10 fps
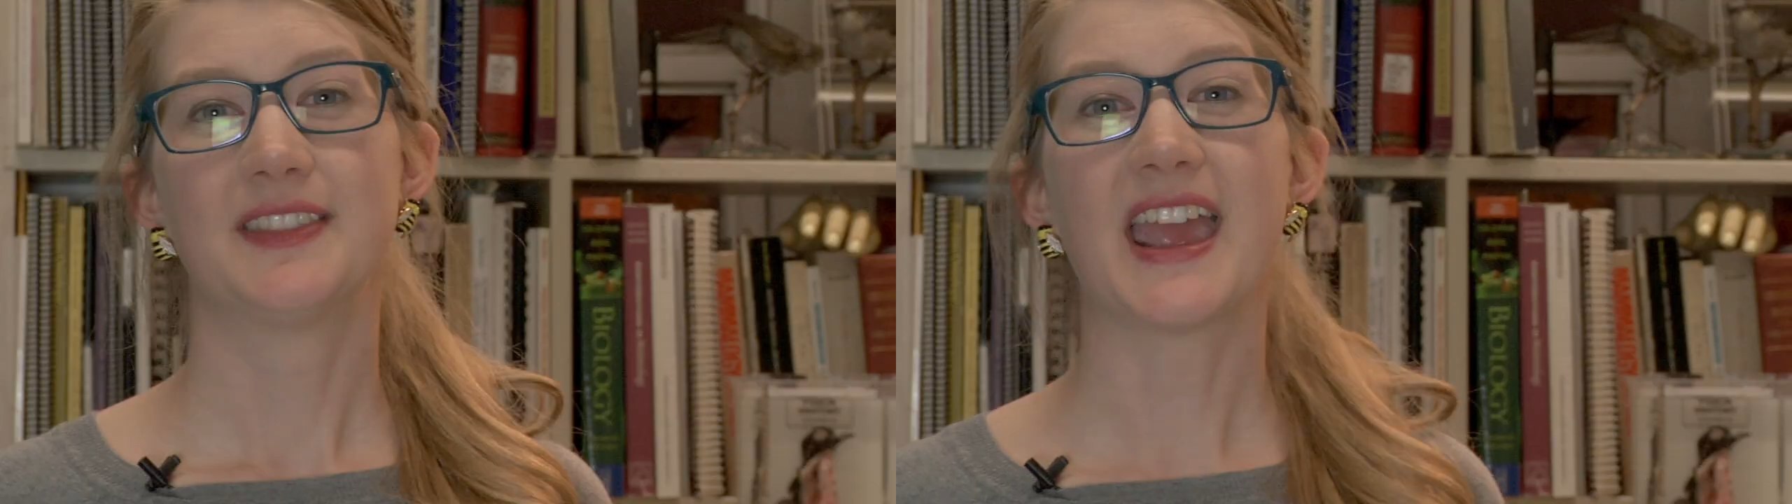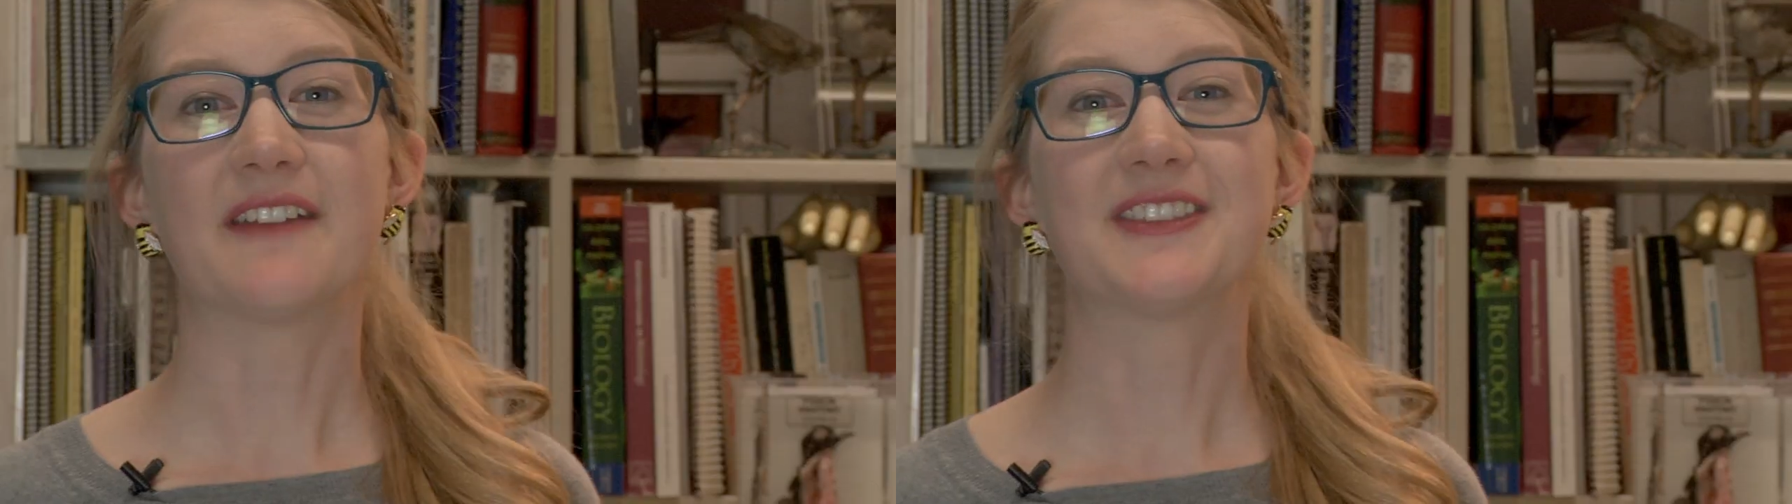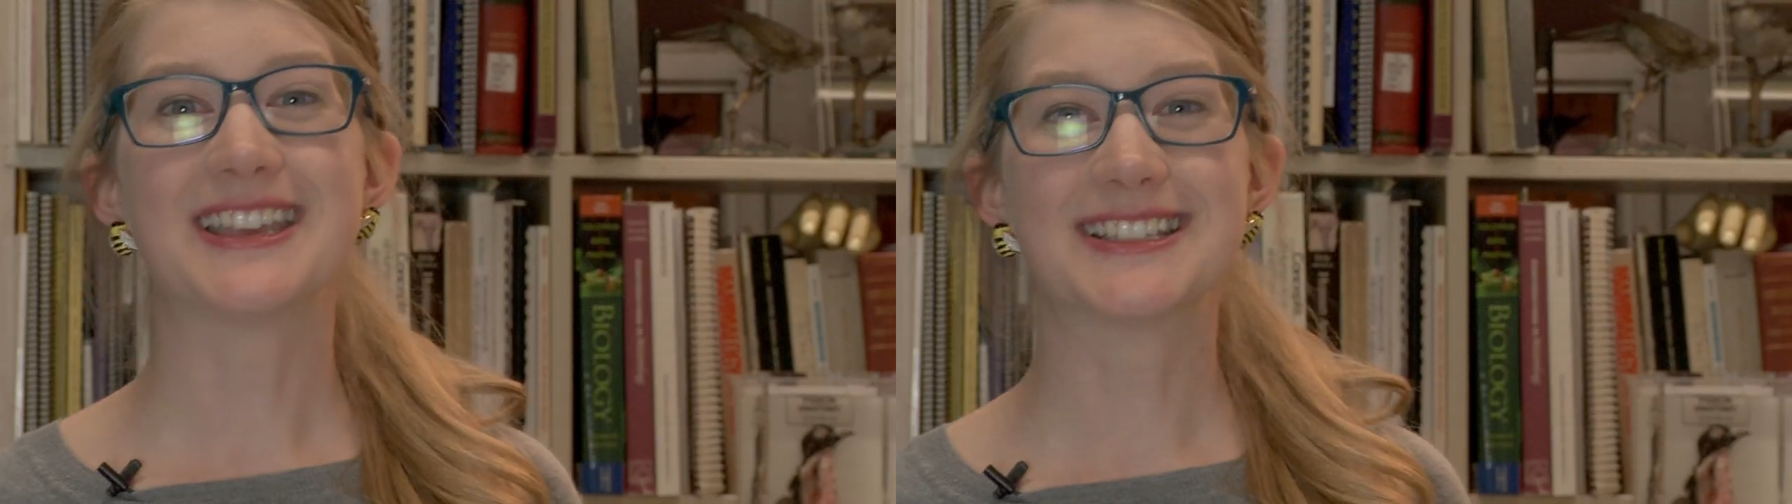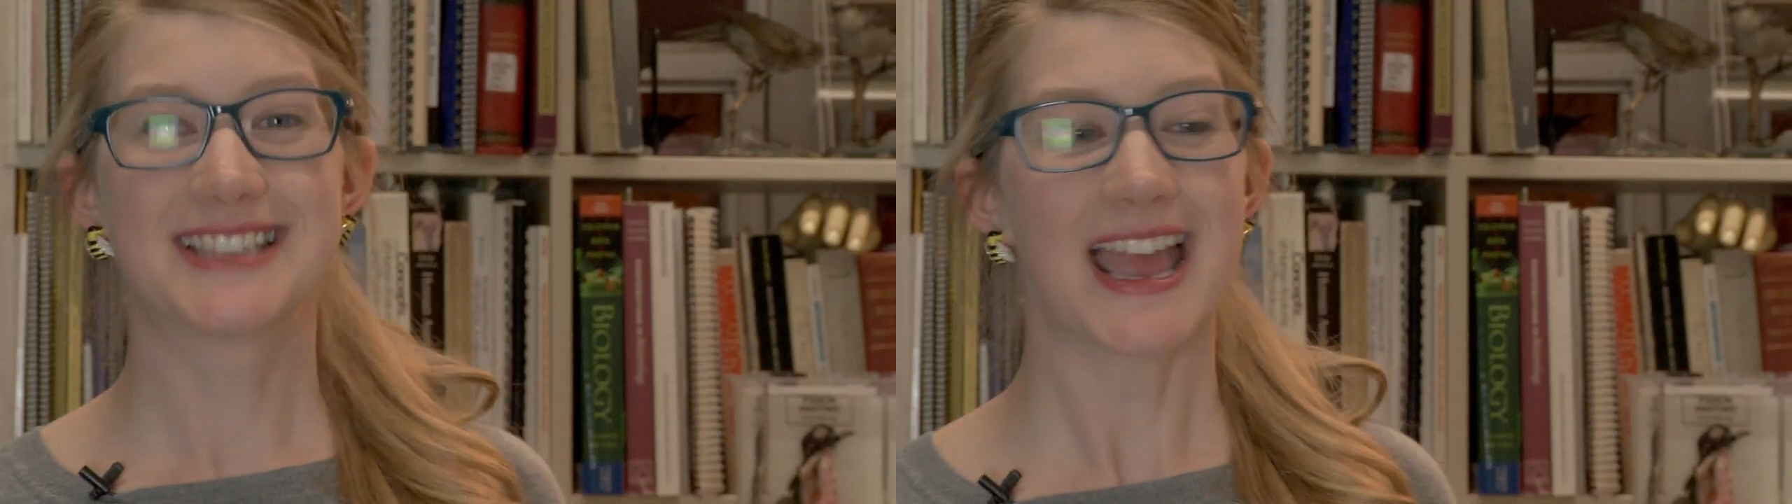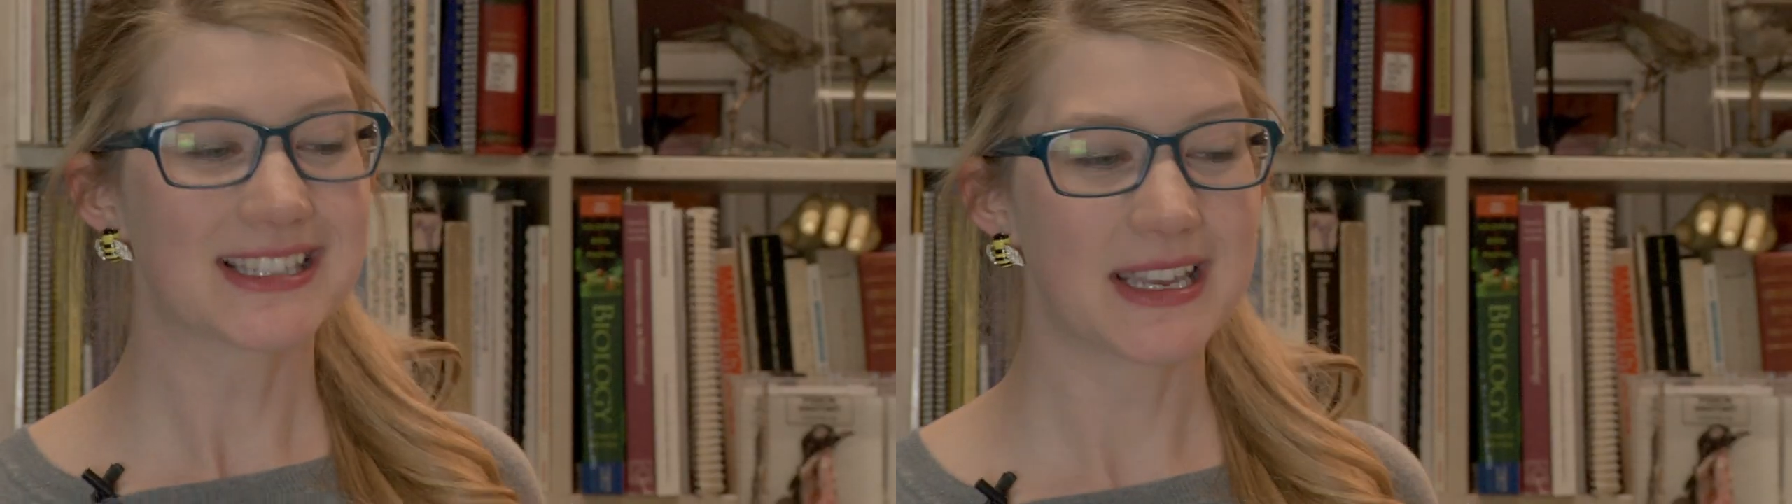They have the
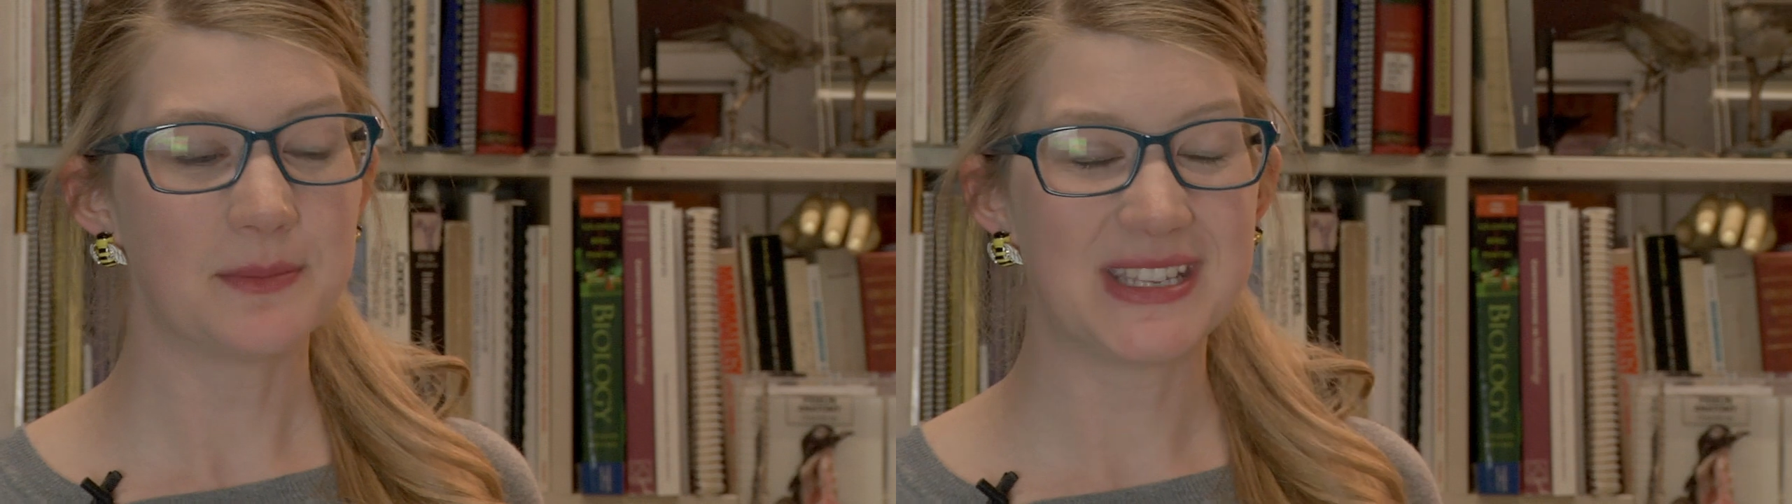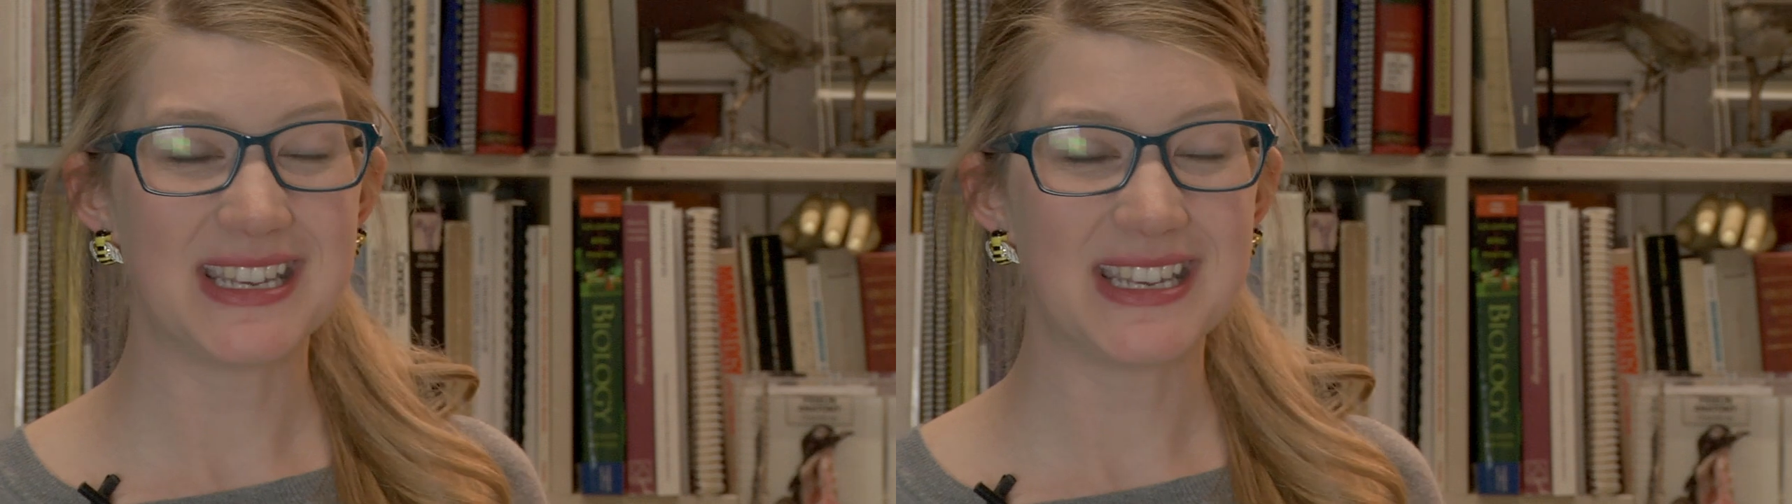exact same